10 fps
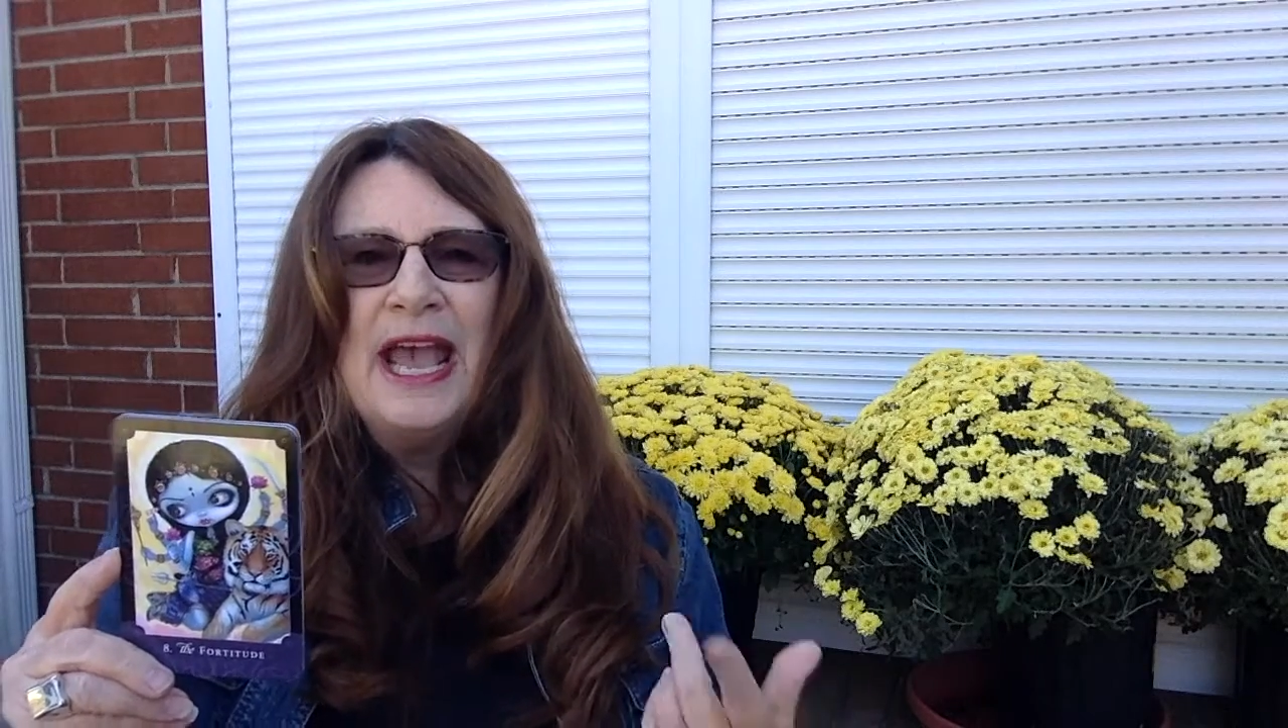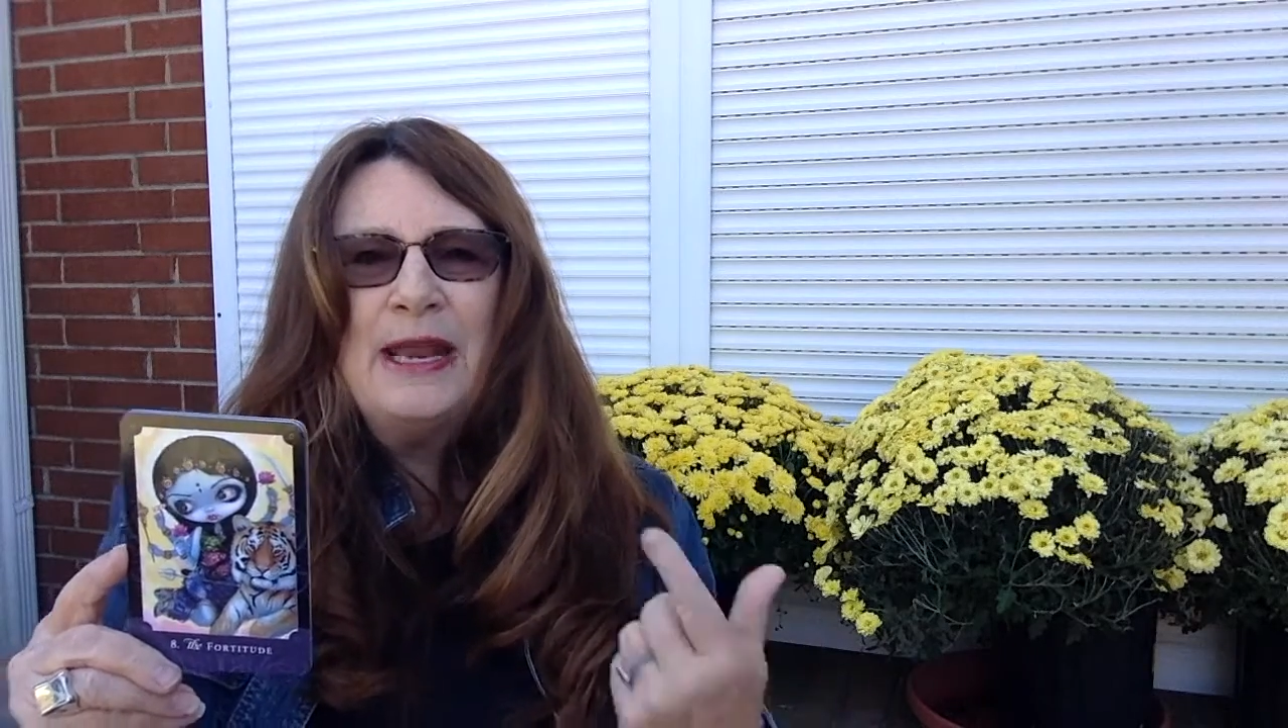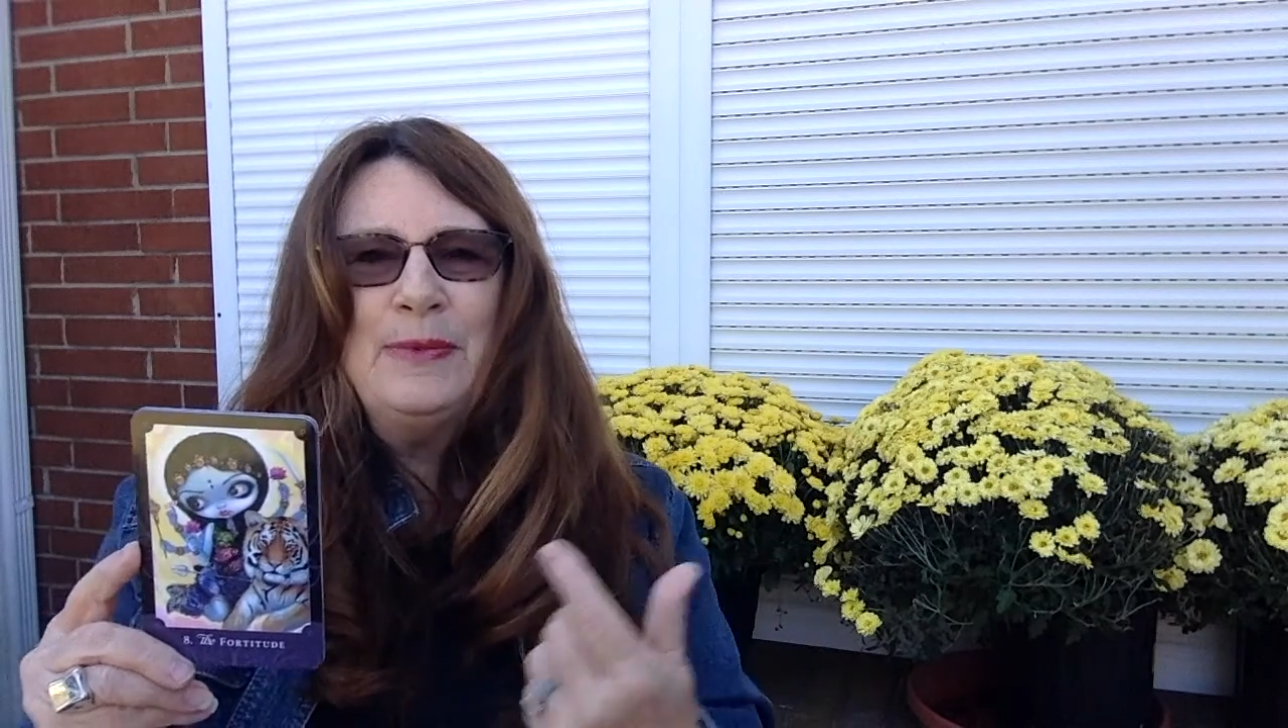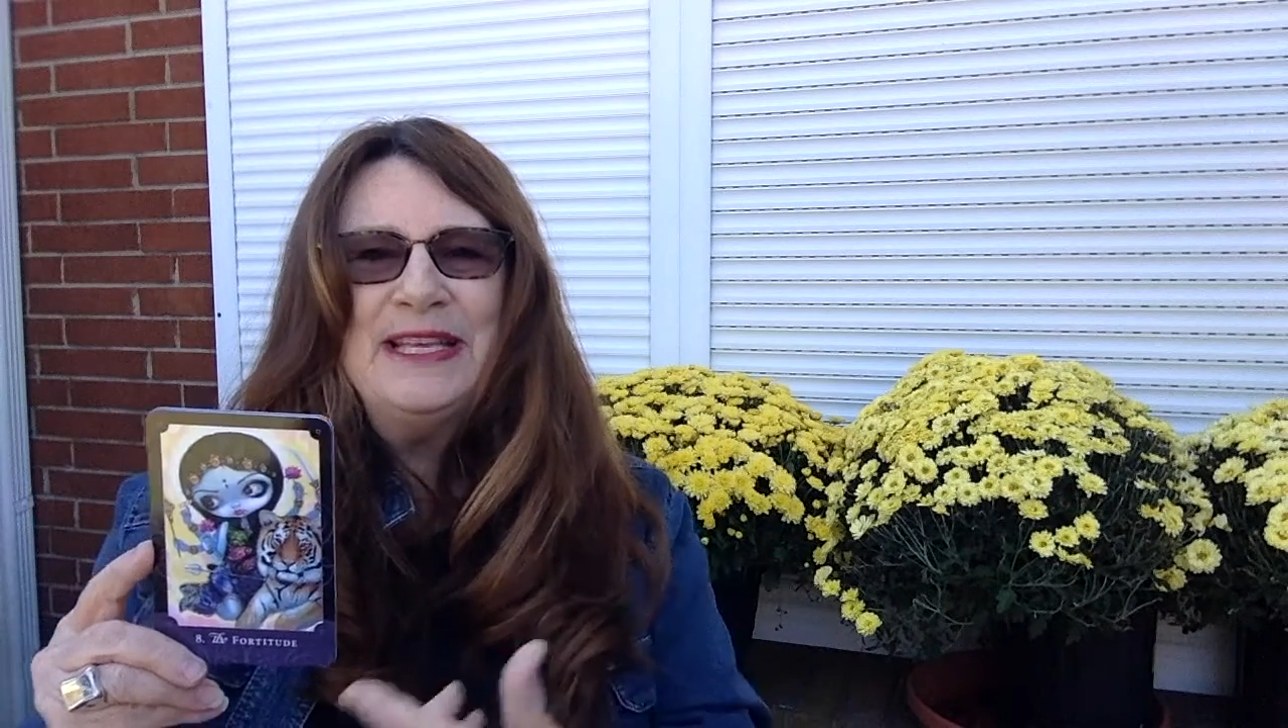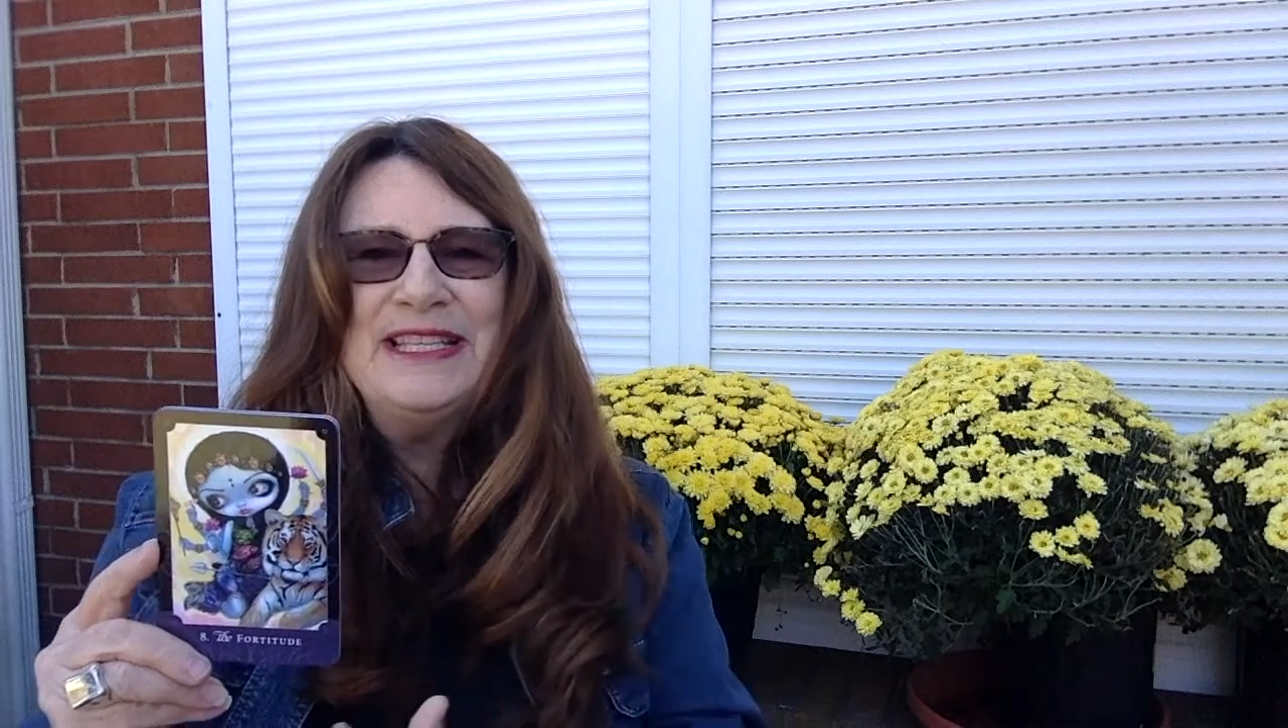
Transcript: And we